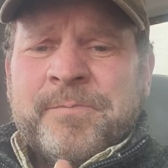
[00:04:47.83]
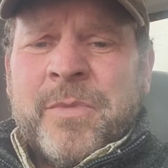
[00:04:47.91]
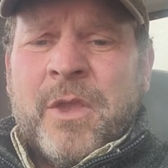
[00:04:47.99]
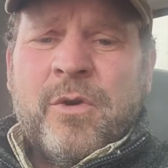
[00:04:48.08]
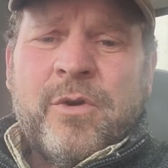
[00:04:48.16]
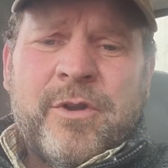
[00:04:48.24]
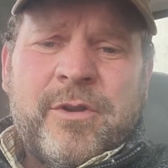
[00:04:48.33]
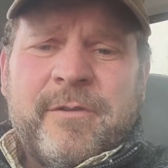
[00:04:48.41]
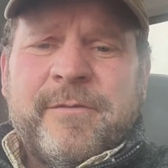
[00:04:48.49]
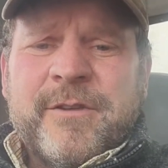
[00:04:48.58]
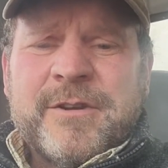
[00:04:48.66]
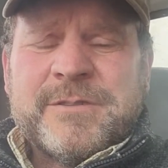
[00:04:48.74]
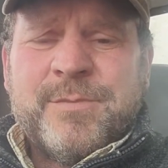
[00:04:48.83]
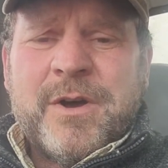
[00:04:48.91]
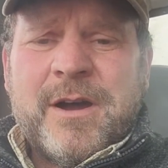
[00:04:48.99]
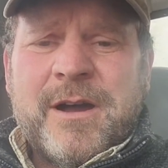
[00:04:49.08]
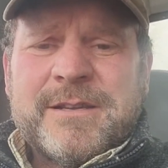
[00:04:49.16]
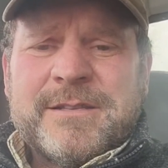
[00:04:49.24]
order your first
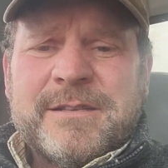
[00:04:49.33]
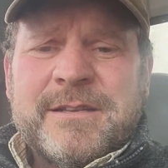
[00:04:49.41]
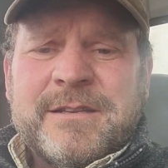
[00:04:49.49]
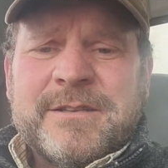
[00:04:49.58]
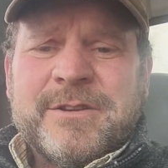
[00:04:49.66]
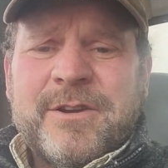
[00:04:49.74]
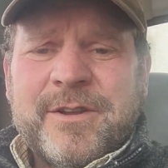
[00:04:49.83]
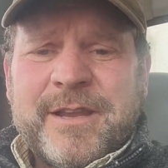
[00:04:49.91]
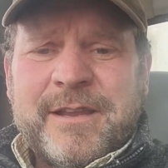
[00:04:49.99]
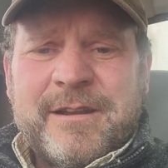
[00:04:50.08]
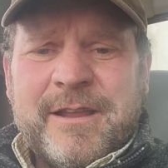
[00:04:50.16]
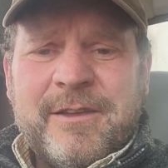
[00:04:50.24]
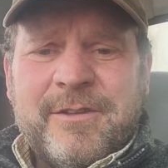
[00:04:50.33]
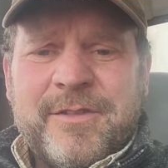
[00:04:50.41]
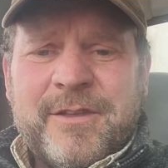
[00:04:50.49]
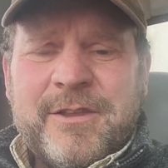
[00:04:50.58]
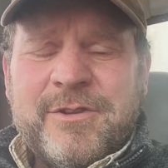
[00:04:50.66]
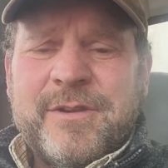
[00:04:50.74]
box. Start getting
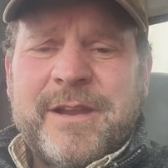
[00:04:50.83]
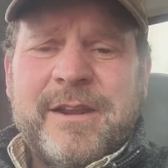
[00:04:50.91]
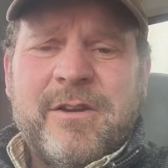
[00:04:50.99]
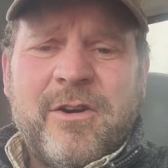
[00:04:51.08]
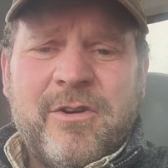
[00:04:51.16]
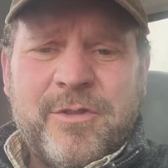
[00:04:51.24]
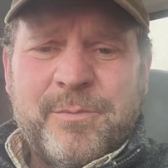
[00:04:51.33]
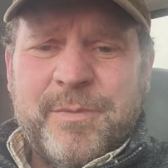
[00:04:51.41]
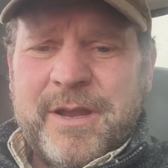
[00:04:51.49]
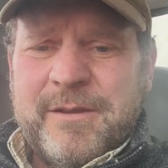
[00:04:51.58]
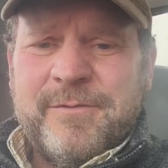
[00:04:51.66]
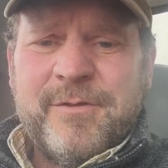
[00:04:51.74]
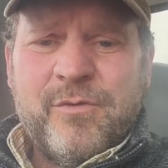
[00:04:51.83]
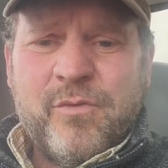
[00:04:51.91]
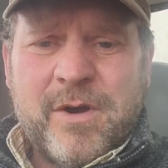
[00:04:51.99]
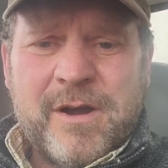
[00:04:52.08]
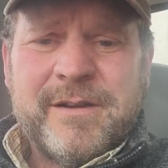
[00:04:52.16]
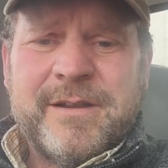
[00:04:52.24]
healthy. You can eat all the beef you
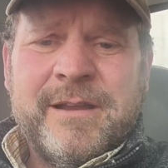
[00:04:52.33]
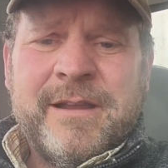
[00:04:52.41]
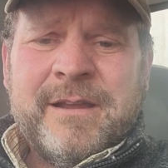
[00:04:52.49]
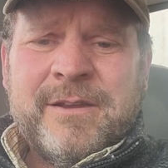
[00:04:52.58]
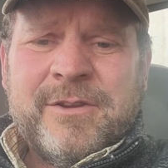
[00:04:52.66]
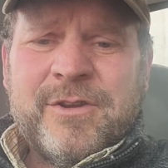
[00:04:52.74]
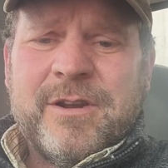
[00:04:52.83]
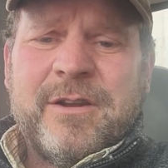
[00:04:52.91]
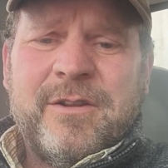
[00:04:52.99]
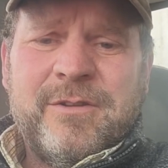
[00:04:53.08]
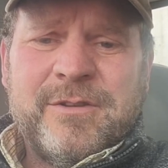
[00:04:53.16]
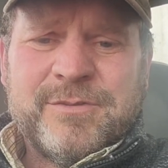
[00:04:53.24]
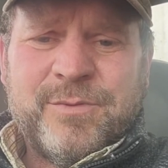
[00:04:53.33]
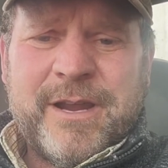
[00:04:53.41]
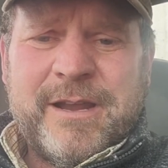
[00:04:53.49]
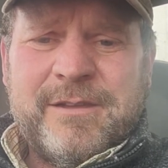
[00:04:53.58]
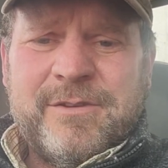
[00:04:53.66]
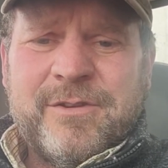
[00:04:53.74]
want. You're going to lose
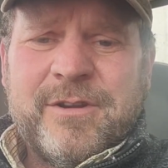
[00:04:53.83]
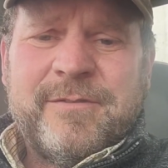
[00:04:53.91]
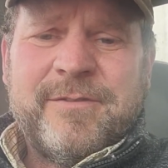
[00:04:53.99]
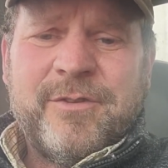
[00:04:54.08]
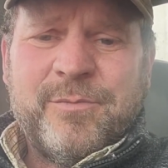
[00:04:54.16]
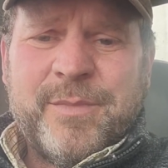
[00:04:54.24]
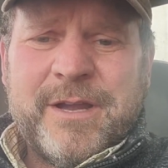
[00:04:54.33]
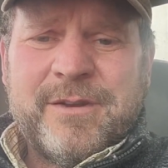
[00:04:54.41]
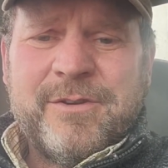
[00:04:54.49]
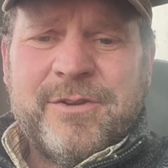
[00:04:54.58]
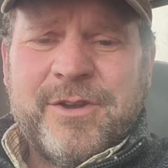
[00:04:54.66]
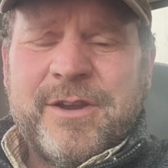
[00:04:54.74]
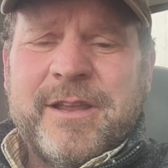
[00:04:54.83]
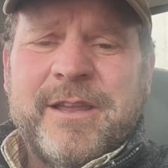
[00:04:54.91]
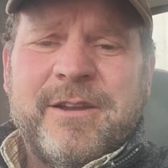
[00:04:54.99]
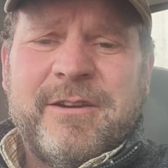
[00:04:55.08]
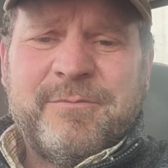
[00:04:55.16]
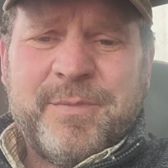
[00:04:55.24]
weight. You're going to feel better. You're going to
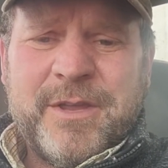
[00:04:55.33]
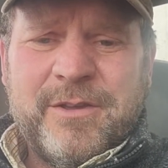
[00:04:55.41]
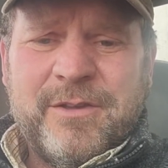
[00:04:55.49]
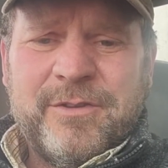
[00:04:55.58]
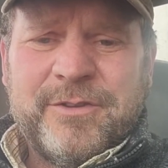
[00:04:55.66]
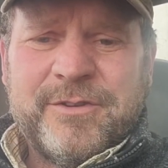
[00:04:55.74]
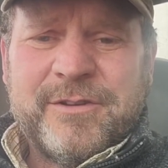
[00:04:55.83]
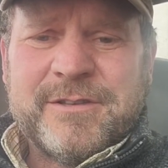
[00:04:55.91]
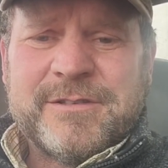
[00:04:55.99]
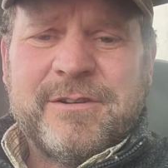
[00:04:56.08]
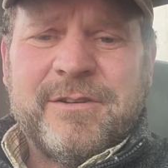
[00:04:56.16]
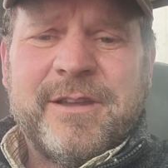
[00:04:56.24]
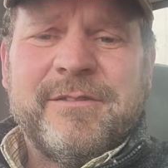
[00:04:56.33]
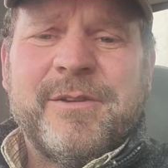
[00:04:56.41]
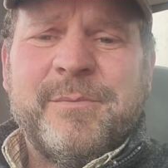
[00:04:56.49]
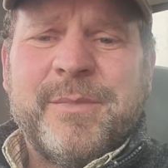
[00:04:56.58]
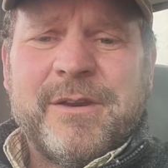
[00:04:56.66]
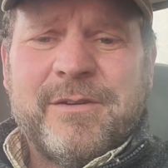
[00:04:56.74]
get off pills. And you're going to start living
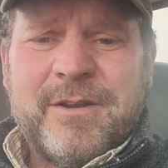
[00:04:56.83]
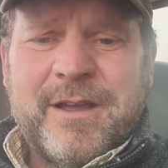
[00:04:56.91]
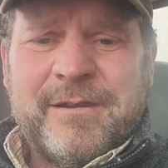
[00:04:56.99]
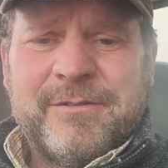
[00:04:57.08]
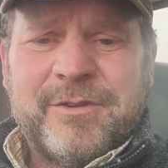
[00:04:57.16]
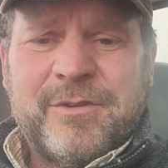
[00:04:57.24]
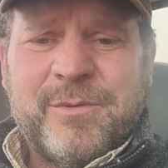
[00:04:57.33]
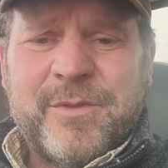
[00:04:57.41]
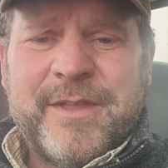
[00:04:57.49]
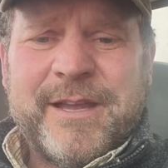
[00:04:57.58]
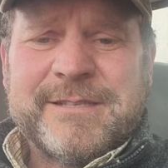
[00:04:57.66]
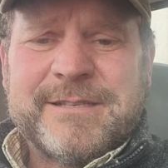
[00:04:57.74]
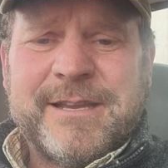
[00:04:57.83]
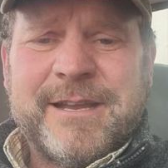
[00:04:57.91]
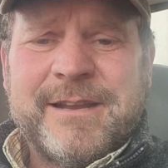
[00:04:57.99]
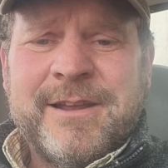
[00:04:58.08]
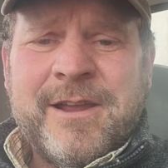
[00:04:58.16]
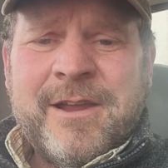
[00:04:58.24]
a better life. So with that
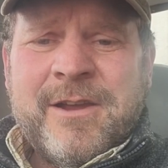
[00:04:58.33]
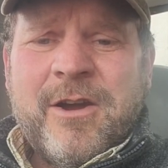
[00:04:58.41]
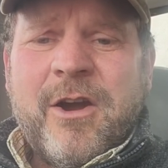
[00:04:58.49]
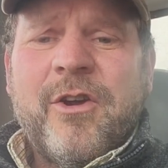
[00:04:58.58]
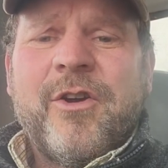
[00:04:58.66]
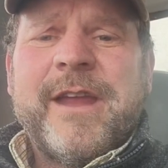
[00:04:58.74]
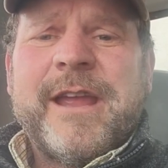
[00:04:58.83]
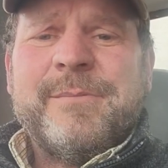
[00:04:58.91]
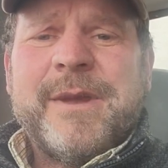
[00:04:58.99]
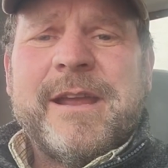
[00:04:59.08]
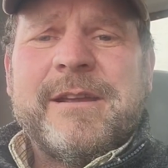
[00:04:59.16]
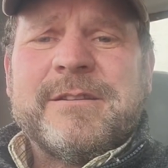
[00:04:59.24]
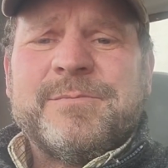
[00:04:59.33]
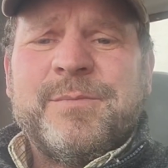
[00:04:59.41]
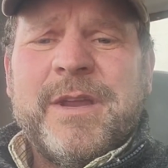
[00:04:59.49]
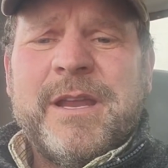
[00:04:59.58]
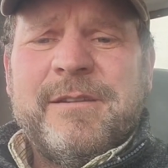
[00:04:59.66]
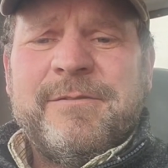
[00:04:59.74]
said,
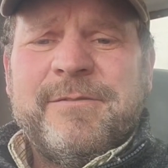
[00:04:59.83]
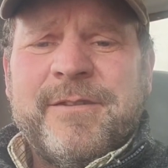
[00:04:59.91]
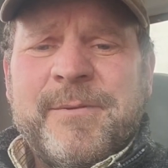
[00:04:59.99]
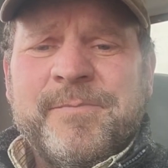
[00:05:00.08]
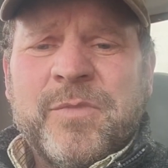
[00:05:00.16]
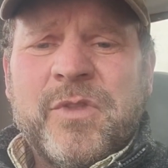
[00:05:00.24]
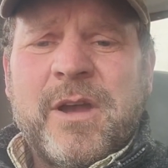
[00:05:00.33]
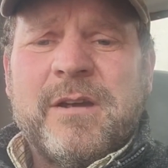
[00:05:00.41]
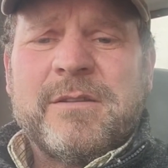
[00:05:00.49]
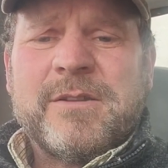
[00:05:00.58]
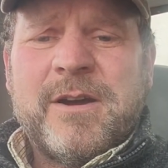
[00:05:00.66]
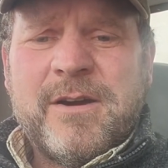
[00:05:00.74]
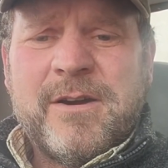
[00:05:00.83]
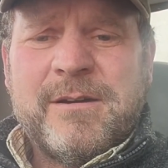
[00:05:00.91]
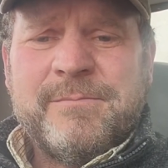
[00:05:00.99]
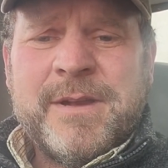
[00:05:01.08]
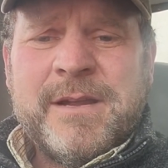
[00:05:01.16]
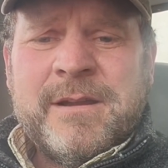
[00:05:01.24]
remangusbeef.com. remangusbeef.com,